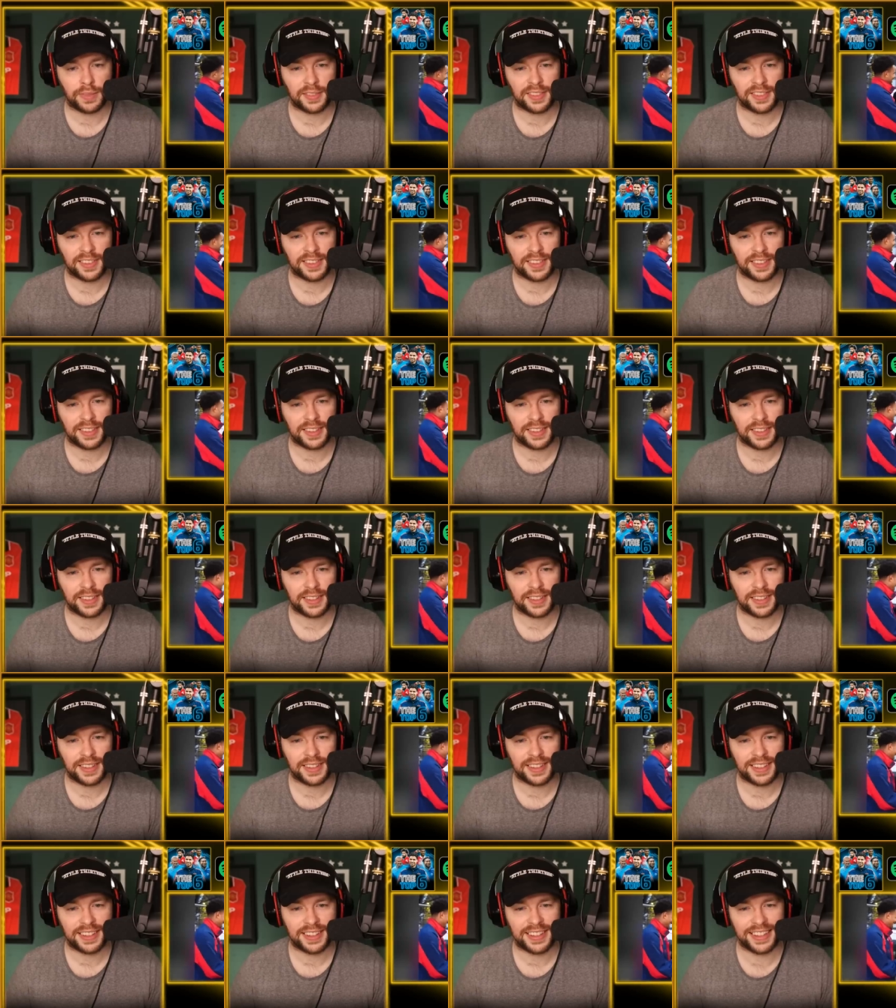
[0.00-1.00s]

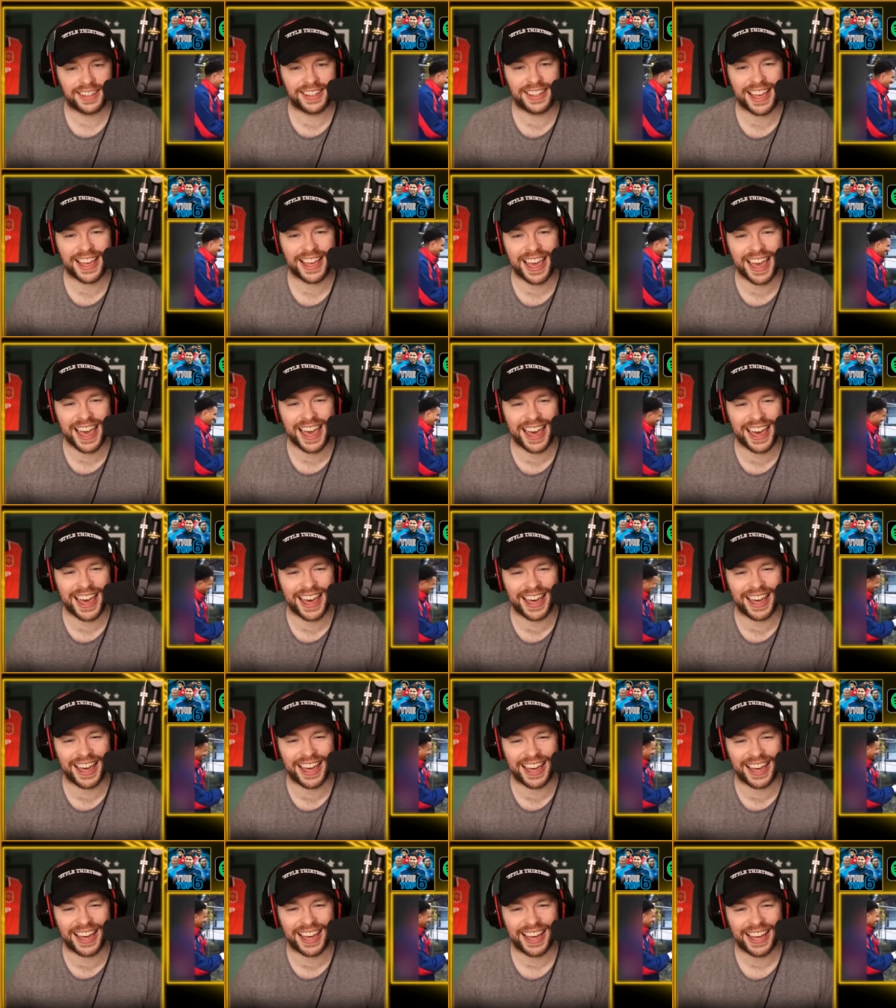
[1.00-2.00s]

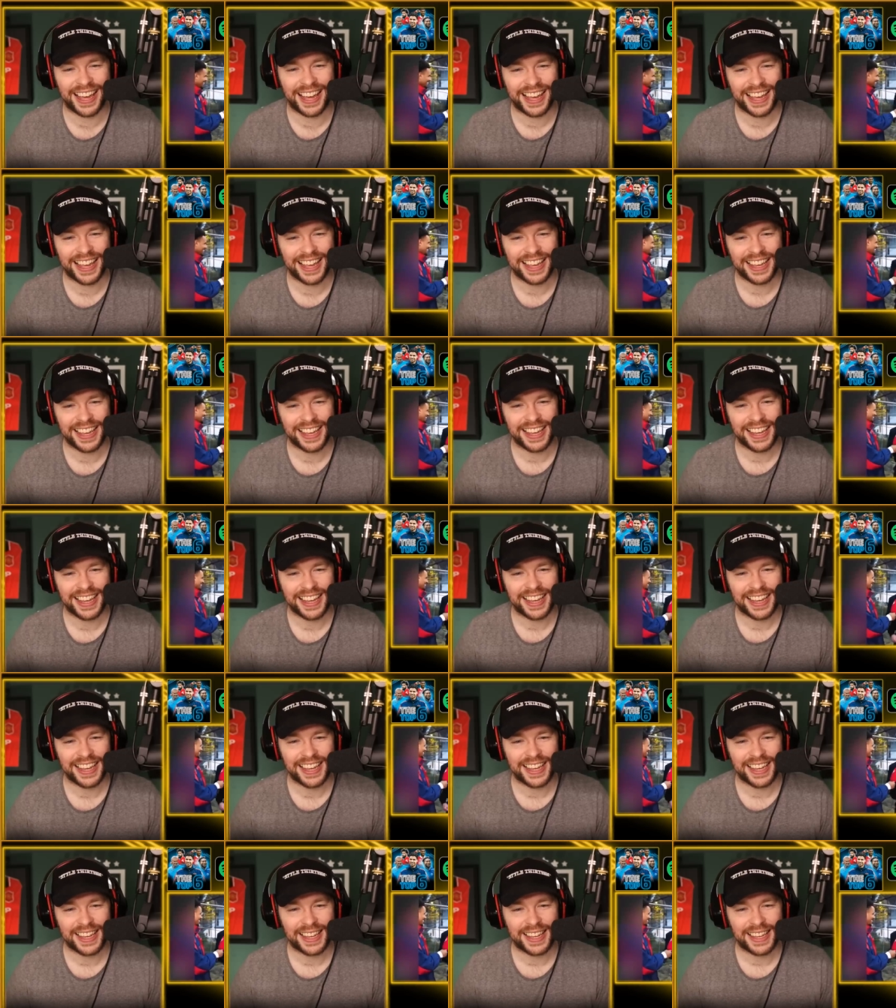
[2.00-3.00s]
I'm waiting want this
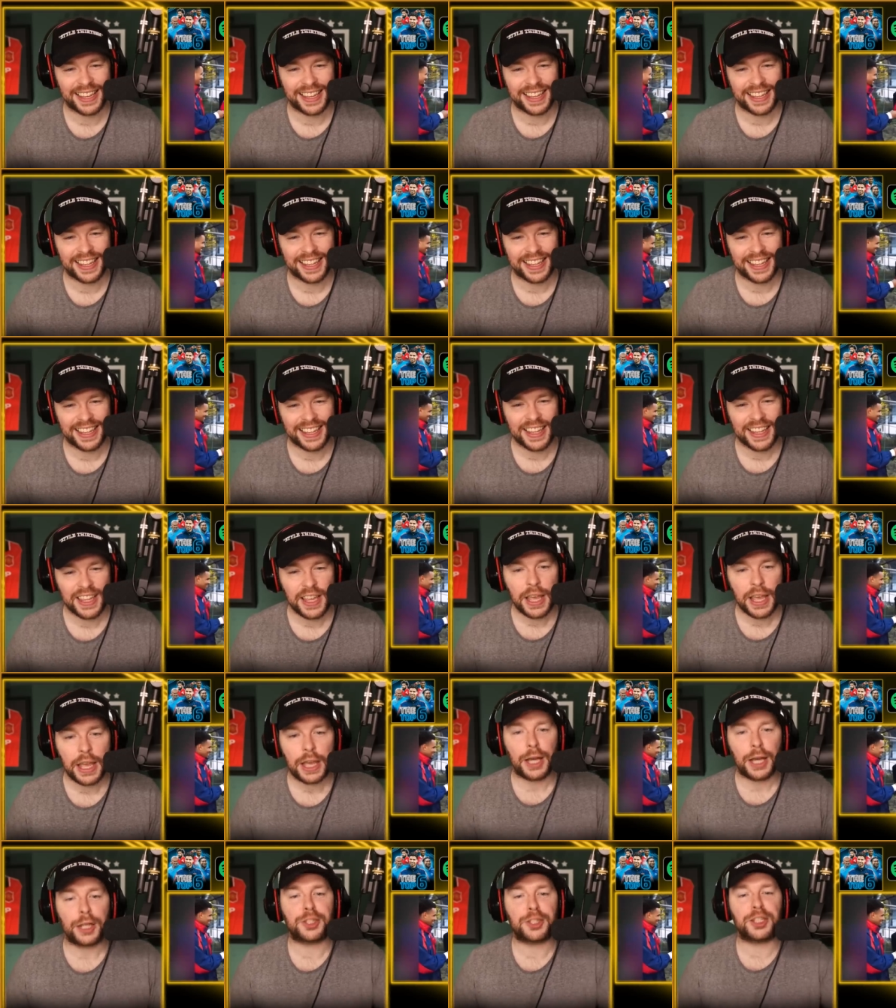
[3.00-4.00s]
to do it. You know what I mean?